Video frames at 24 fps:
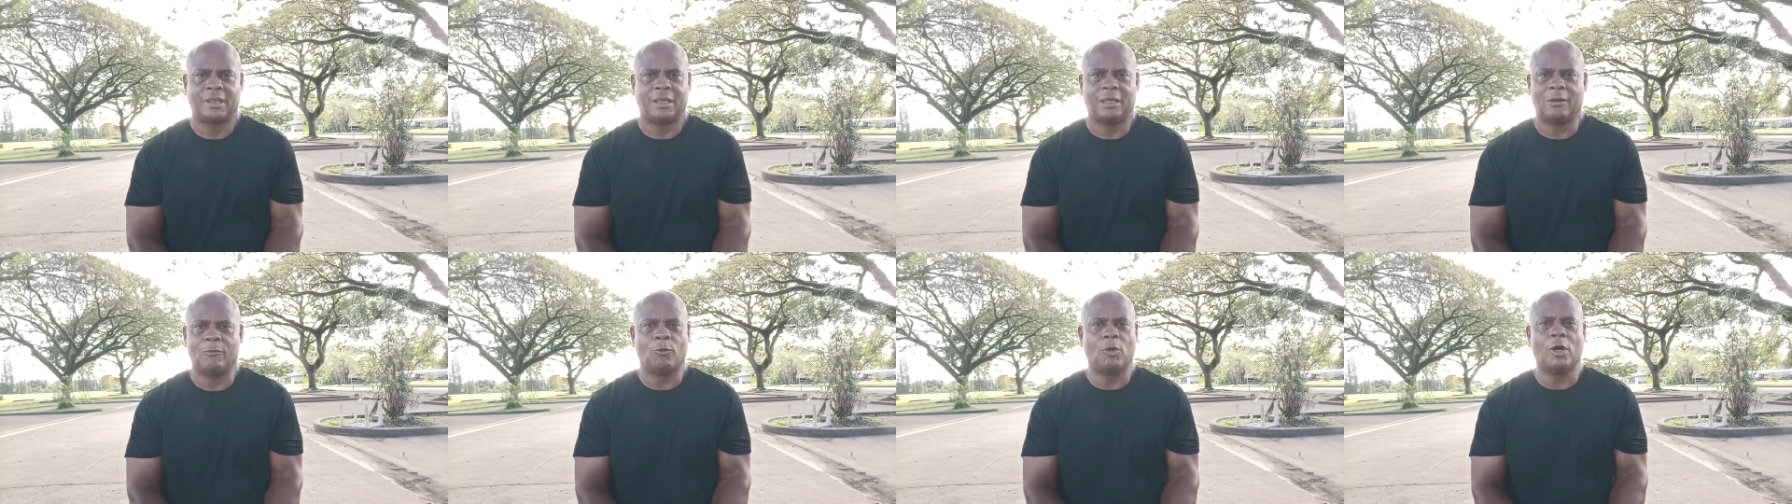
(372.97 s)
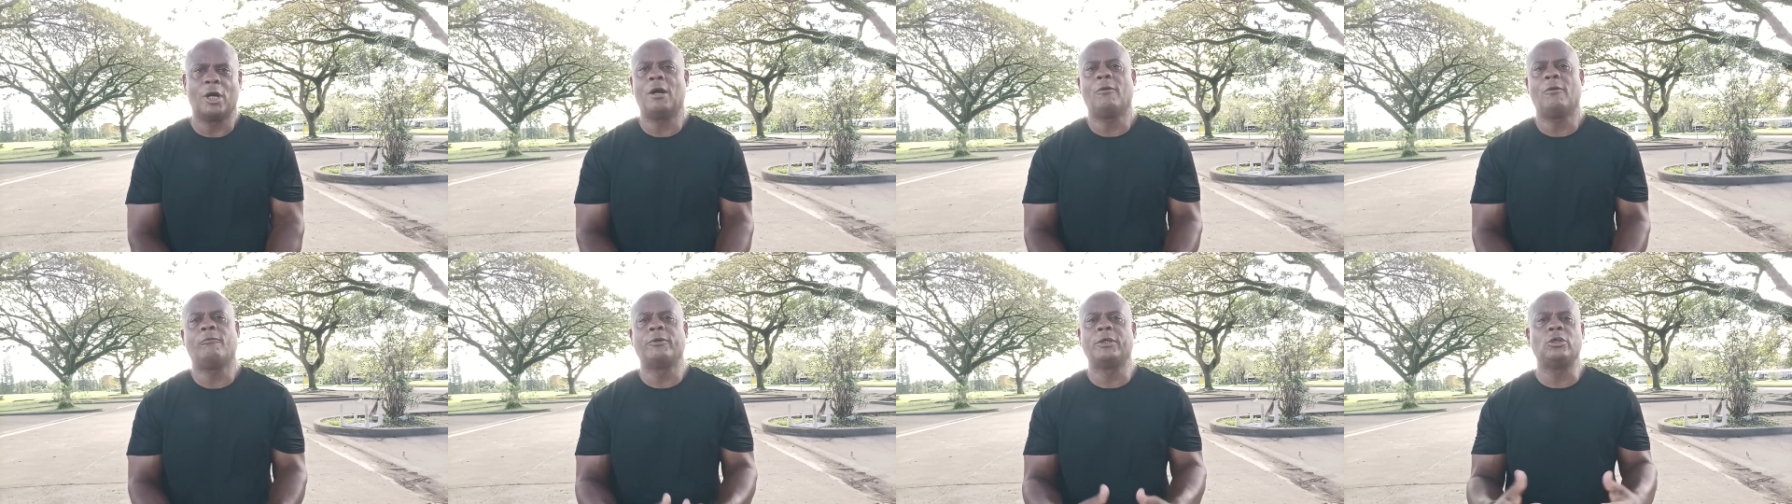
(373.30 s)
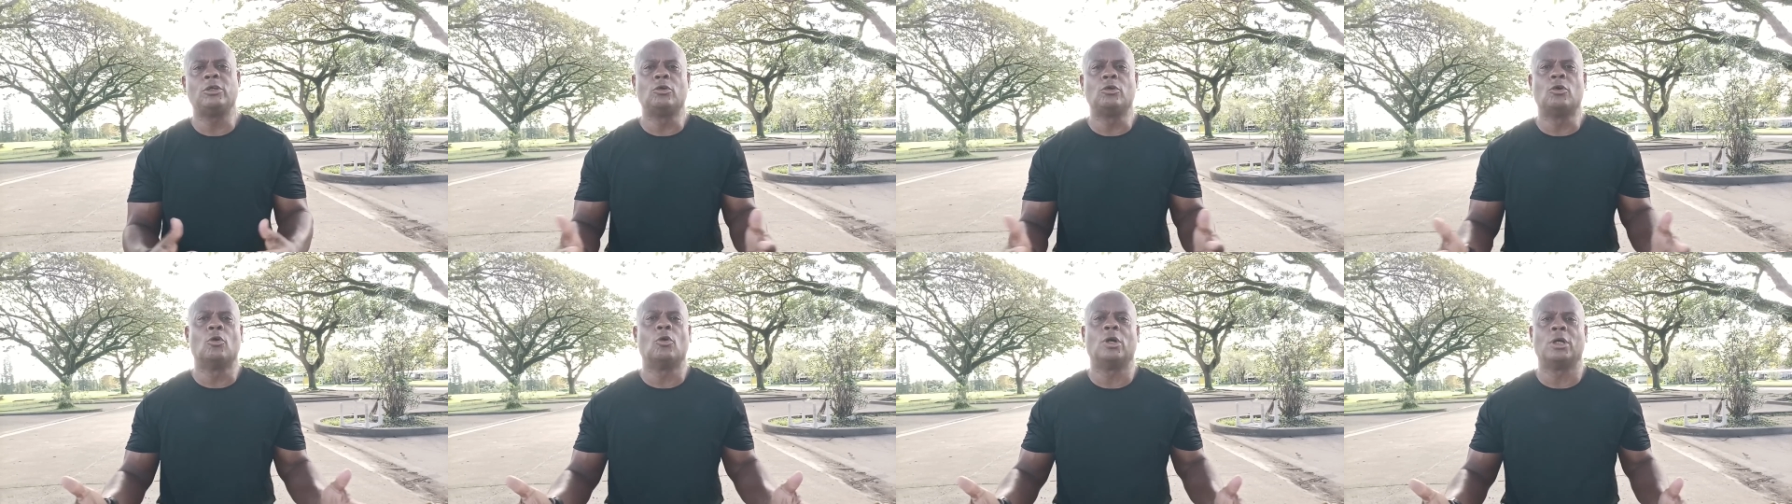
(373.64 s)
And wherever
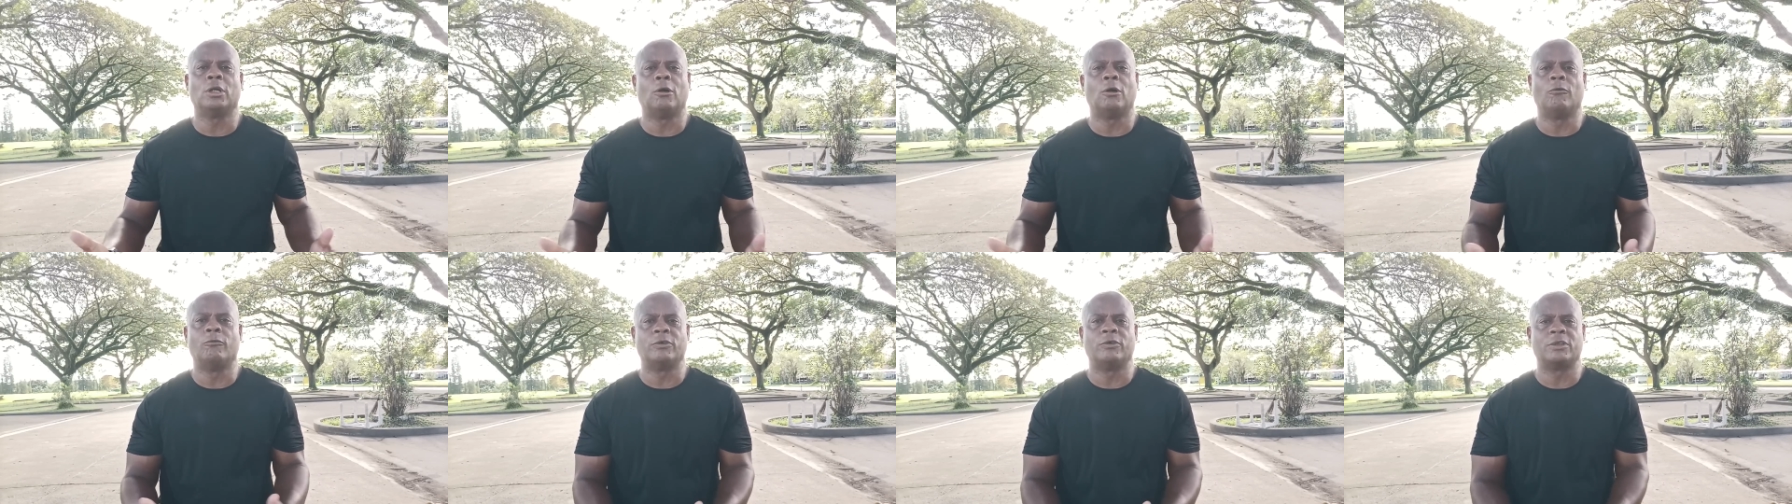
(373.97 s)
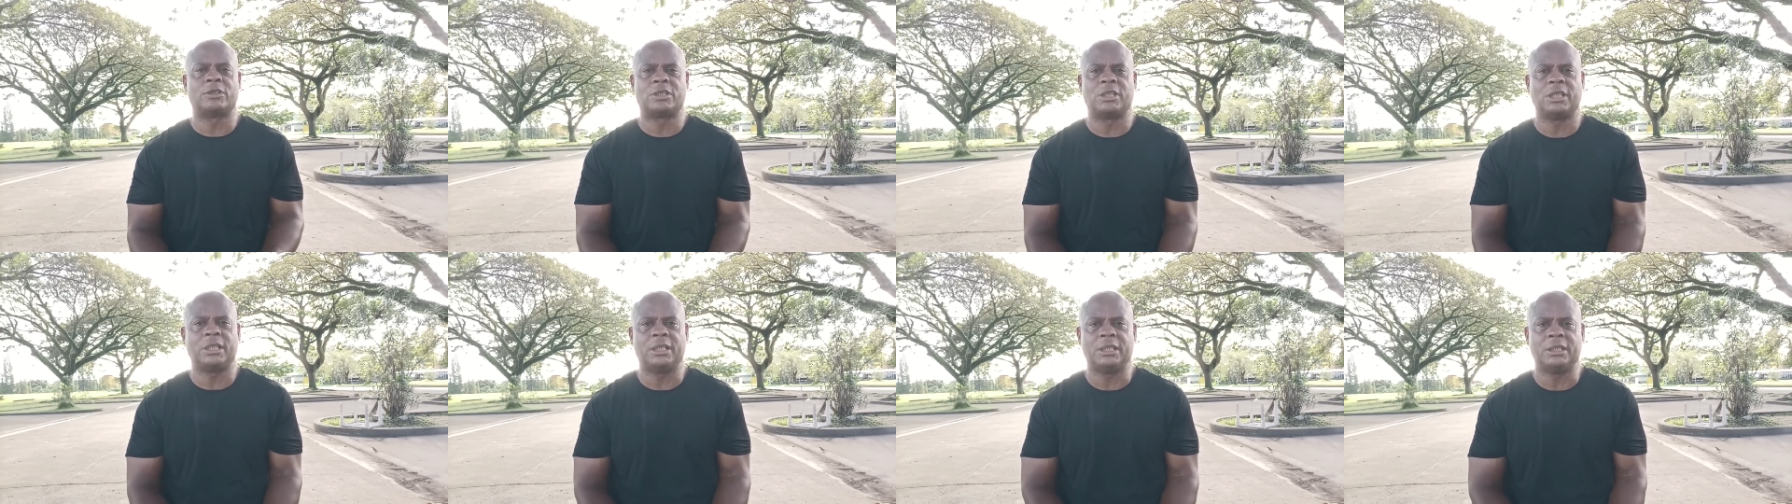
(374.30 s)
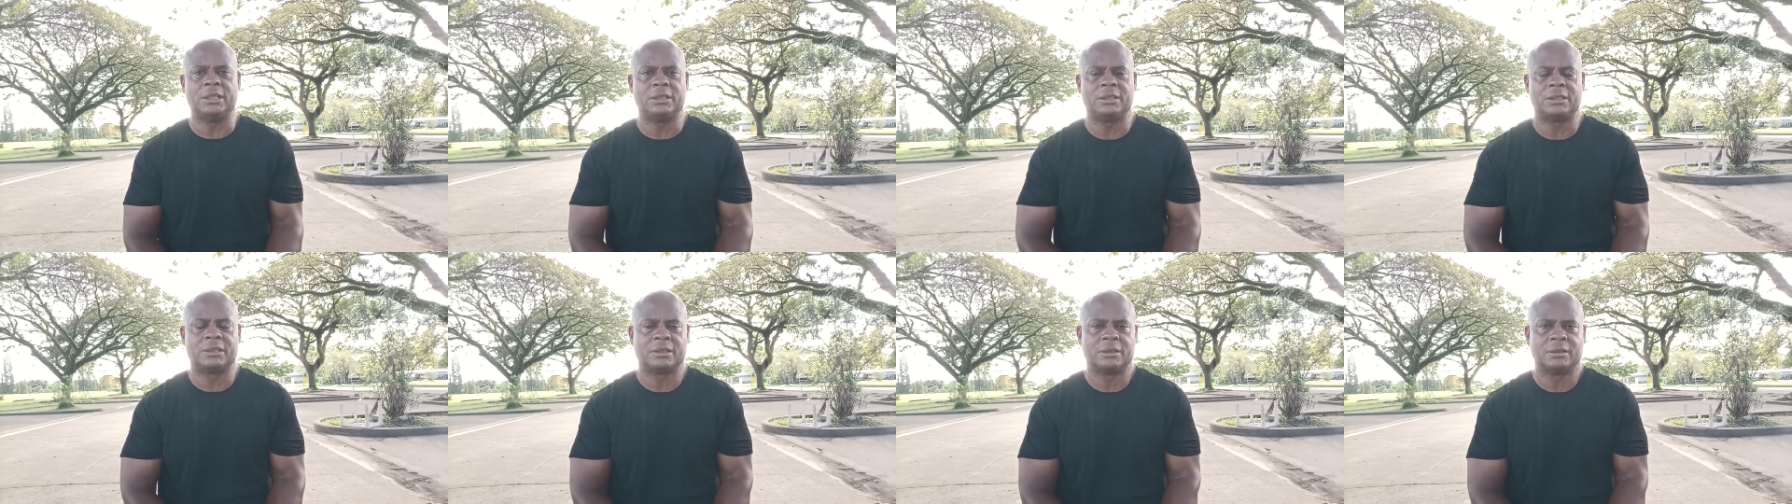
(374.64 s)
you're going
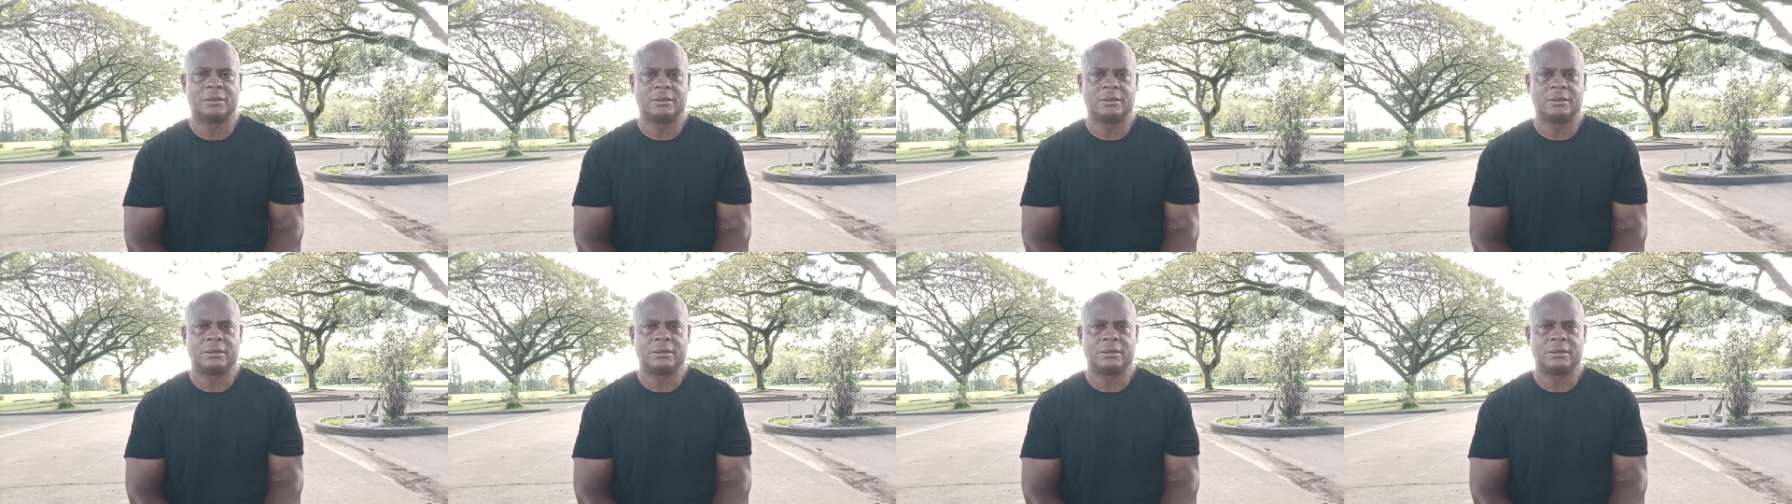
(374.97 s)
overseas.